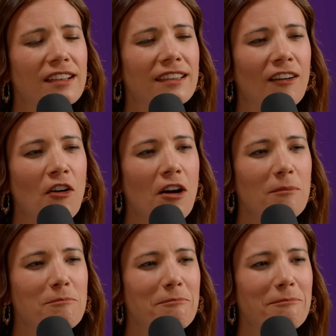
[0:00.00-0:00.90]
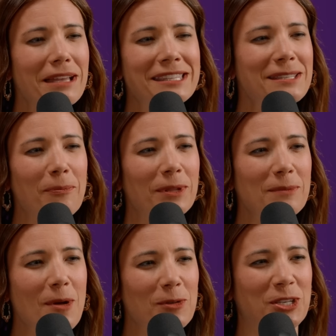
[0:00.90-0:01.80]
saw you all mixed up with
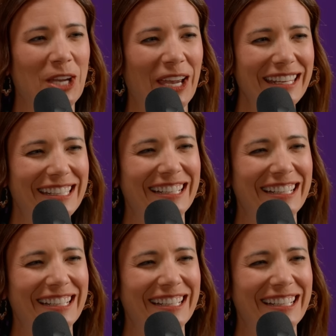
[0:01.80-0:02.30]
emotion.